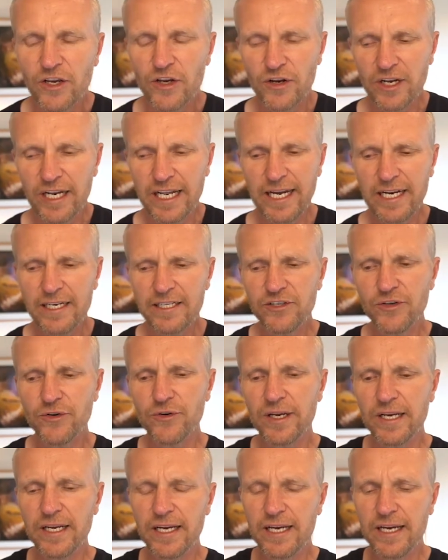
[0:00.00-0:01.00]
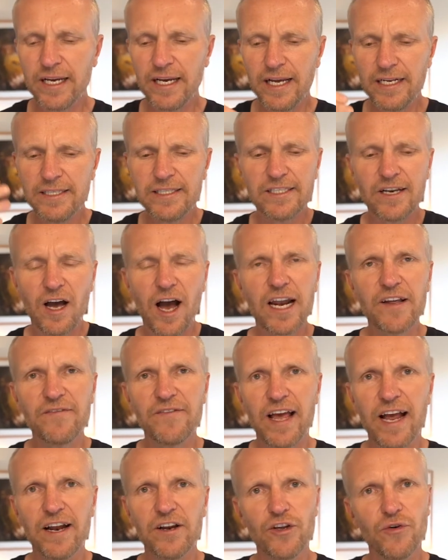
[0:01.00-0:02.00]
You need to, inside
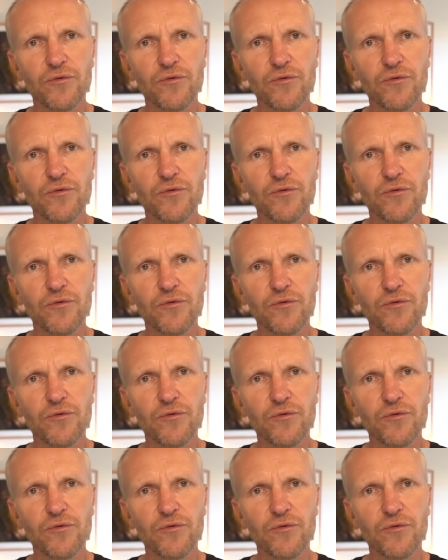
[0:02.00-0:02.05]
of that,